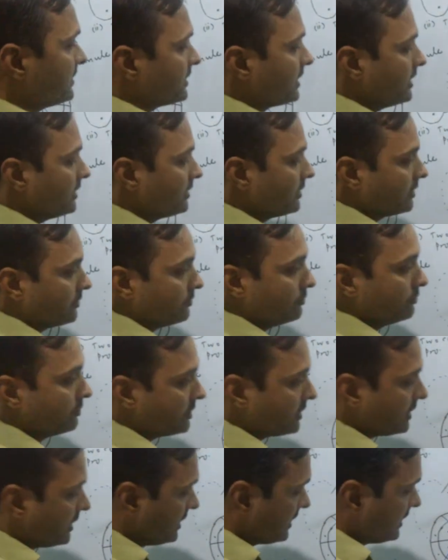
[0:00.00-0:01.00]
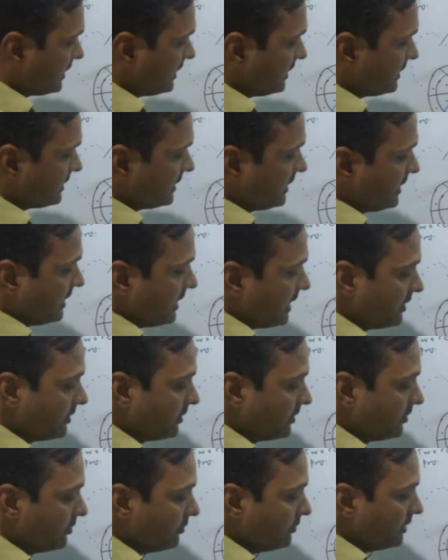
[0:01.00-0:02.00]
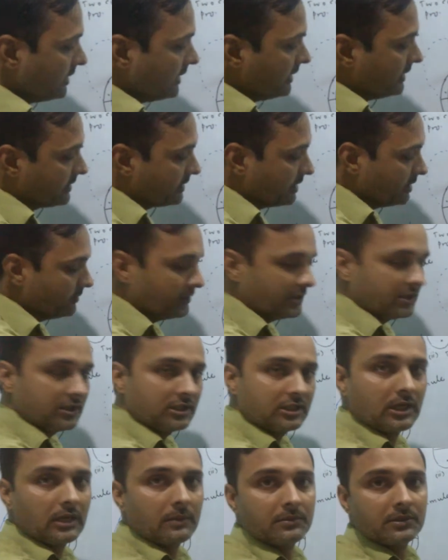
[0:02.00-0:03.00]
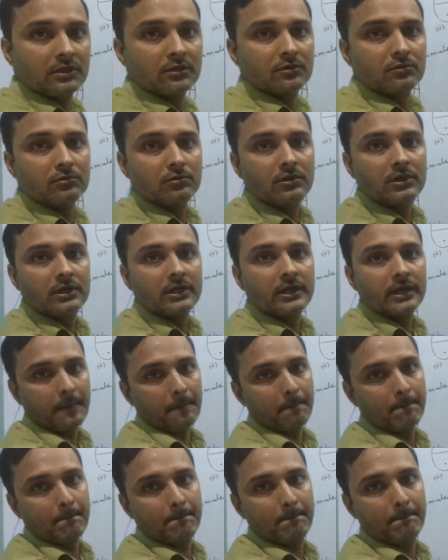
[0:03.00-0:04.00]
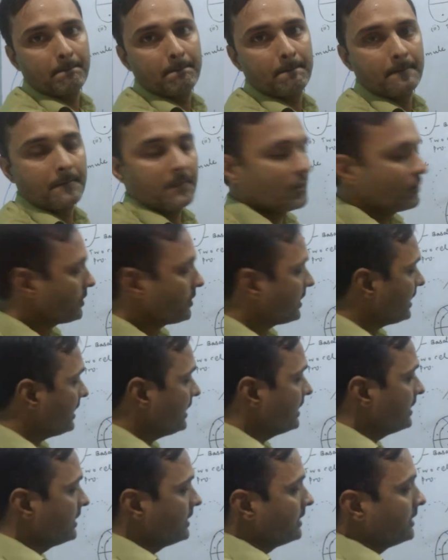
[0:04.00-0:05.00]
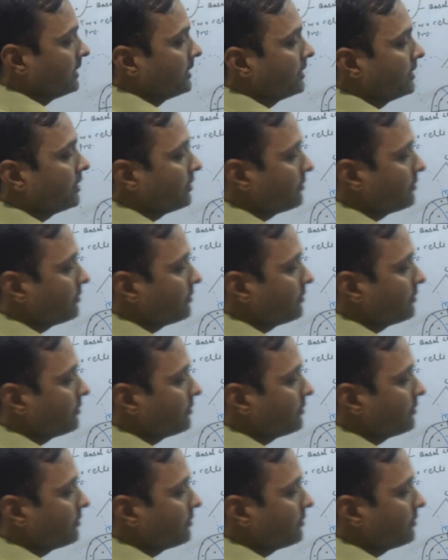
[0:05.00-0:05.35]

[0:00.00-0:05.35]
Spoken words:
rise the root cortex, and the lower 8 cells will give rise the root tip. Okay. Now